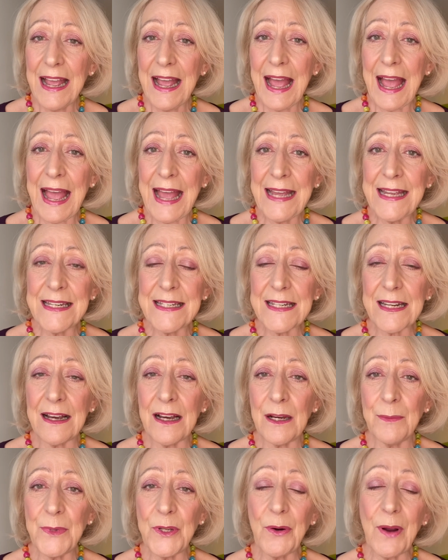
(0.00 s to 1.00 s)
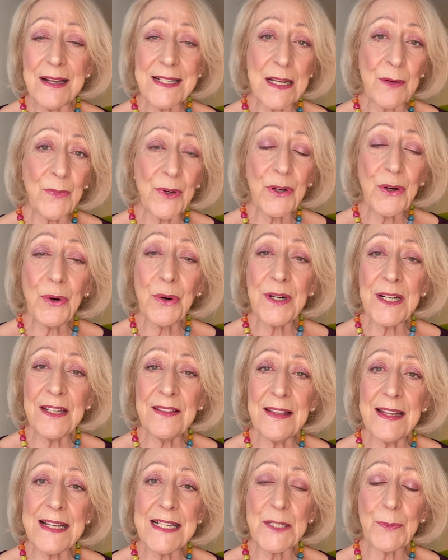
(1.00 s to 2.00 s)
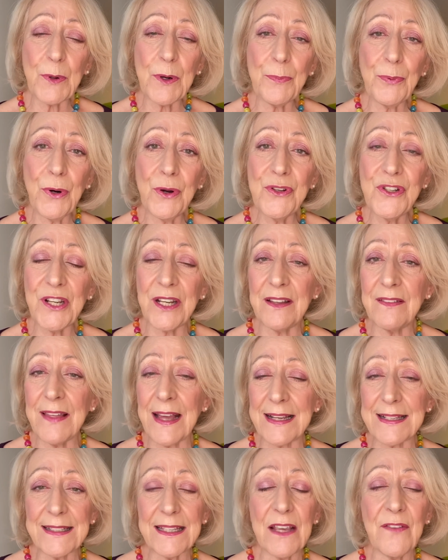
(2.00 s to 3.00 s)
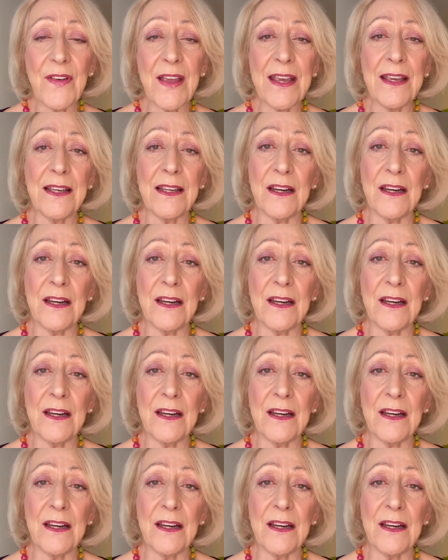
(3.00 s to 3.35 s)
And, um, you know, as I'm recording this, we're approaching Thanksgiving.